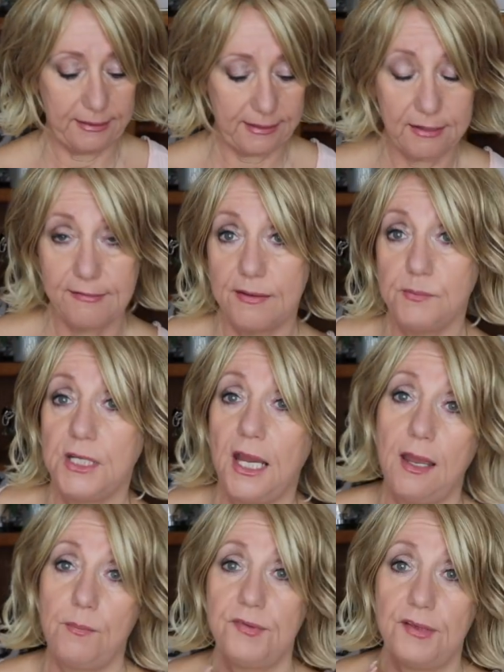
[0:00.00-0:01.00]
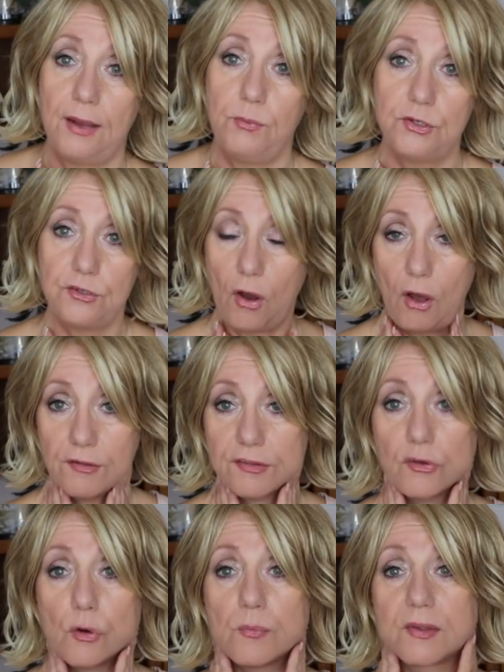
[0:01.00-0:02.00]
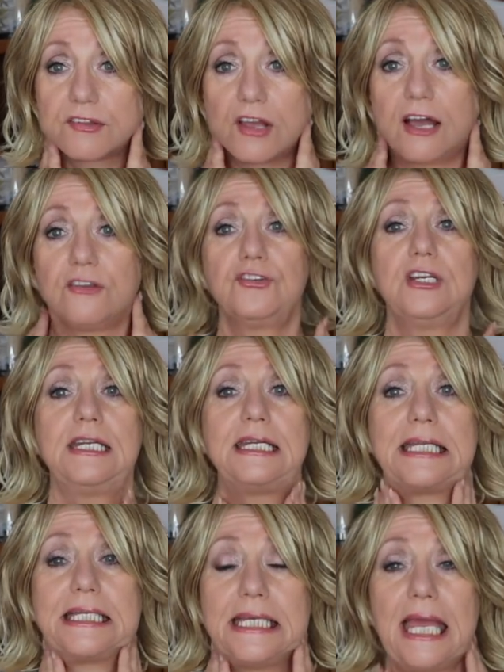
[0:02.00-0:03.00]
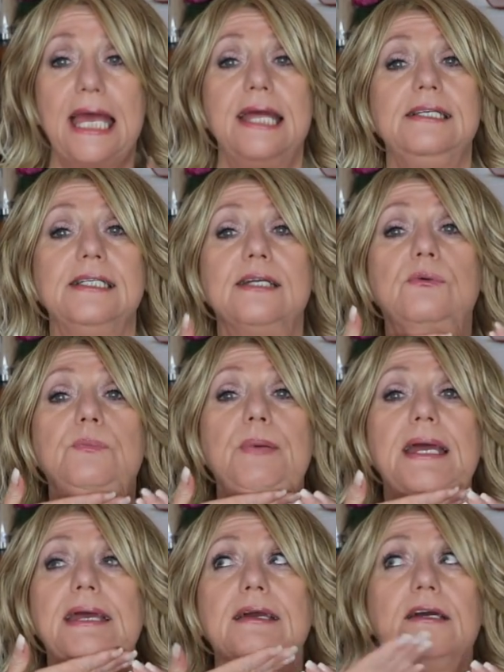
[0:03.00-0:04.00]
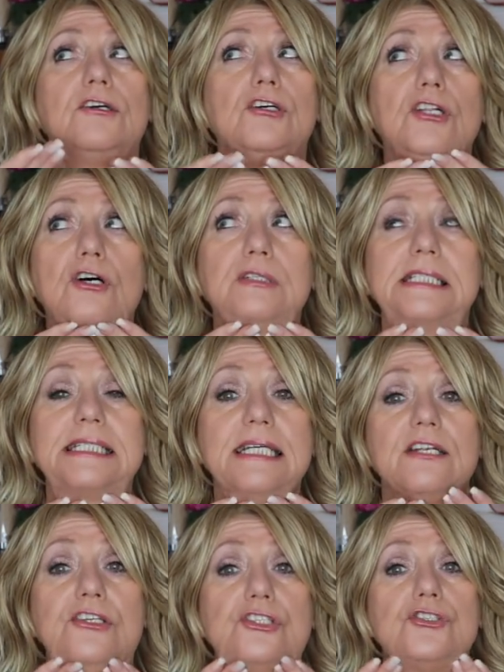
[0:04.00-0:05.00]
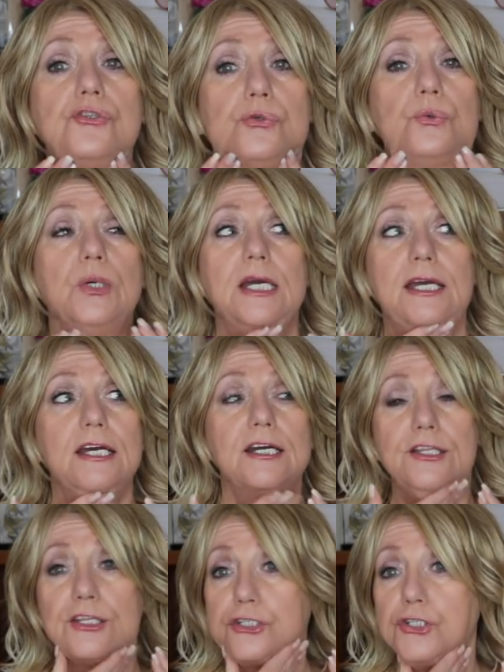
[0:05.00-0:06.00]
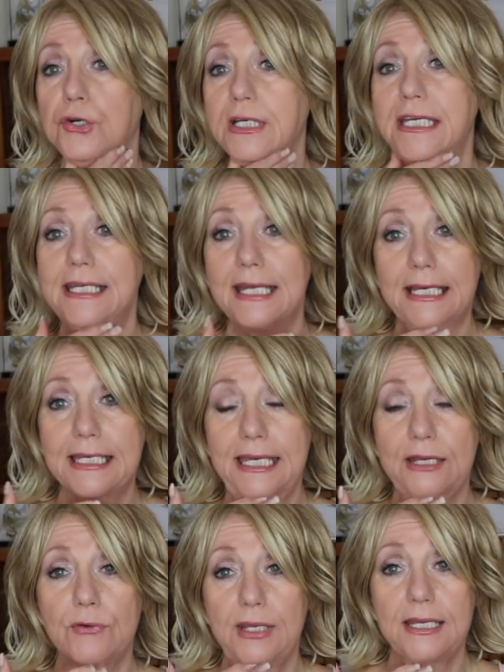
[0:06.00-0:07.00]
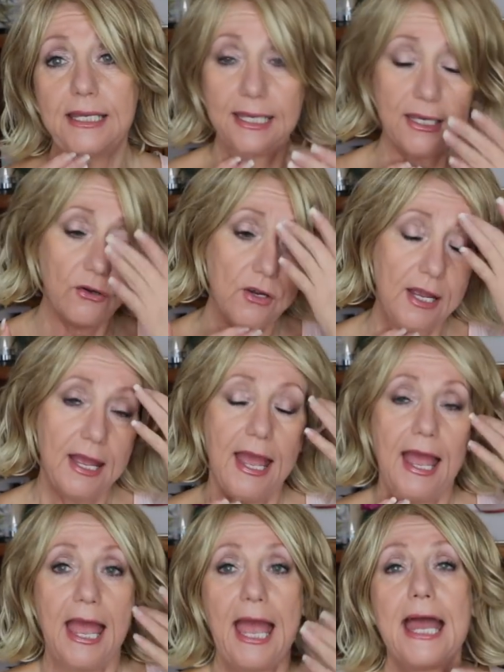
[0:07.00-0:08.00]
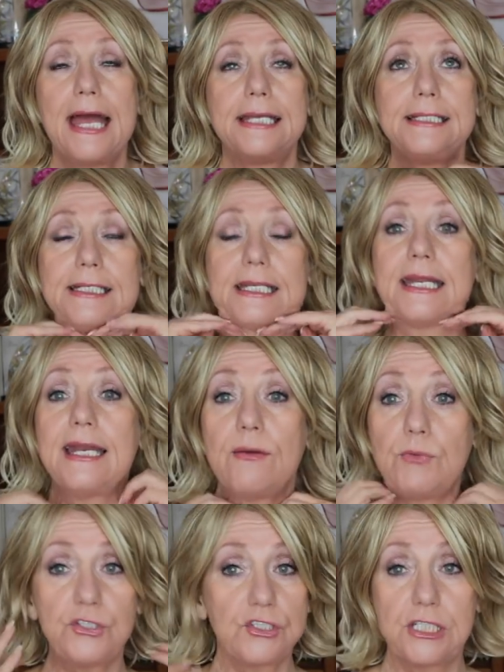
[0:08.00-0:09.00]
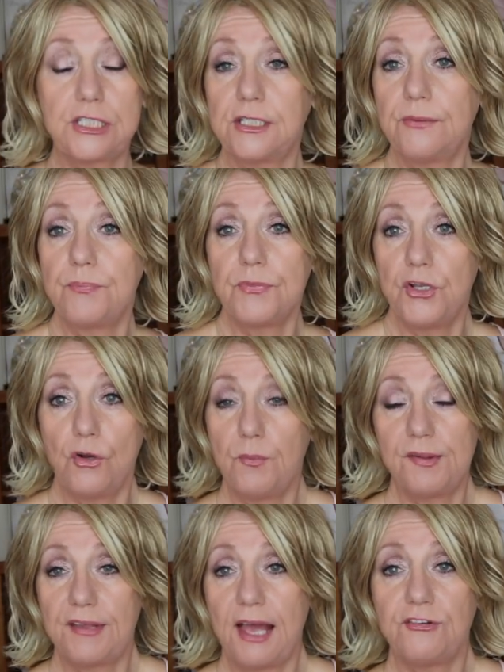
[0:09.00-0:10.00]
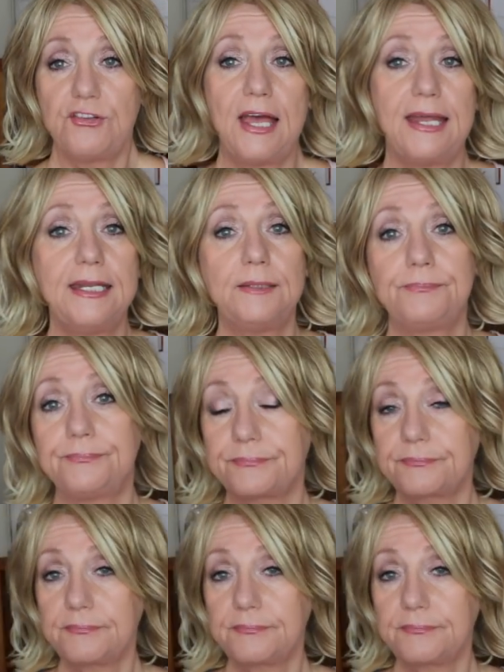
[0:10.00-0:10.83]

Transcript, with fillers: And then sometimes I would also massage it in at the end and I would pay close attention to the turkey neck area here. And, and I would just, you know, massage that in.